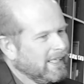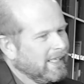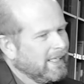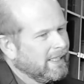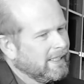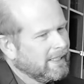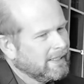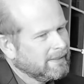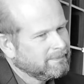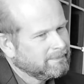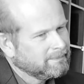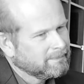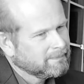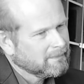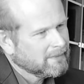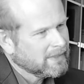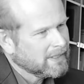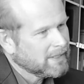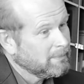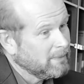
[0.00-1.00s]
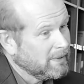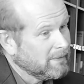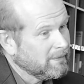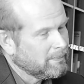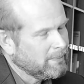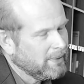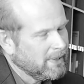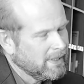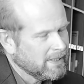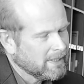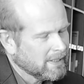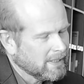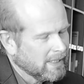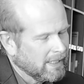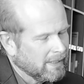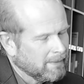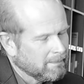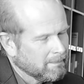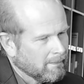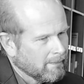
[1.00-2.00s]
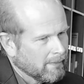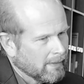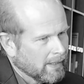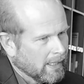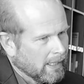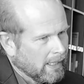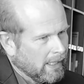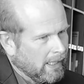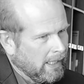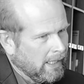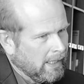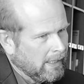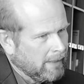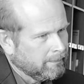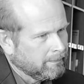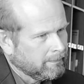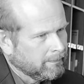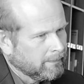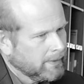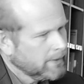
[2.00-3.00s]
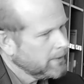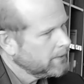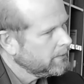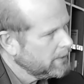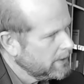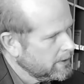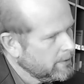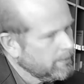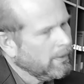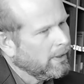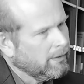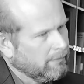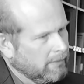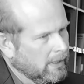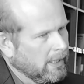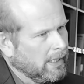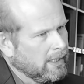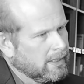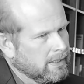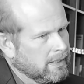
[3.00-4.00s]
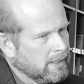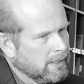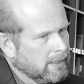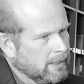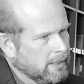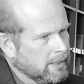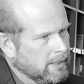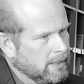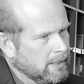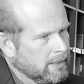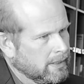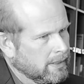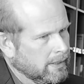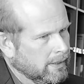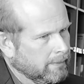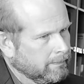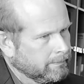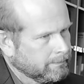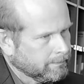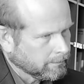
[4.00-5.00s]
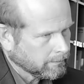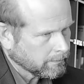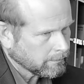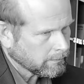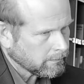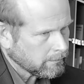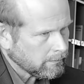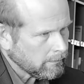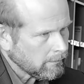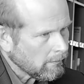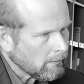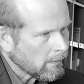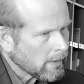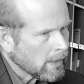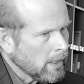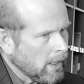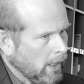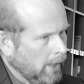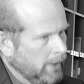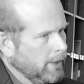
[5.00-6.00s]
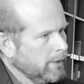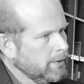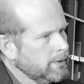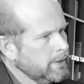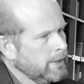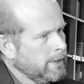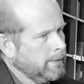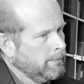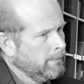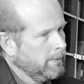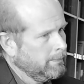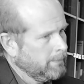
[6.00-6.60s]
There's a bit of a piece there. The reason why it relates to this is that I notice in my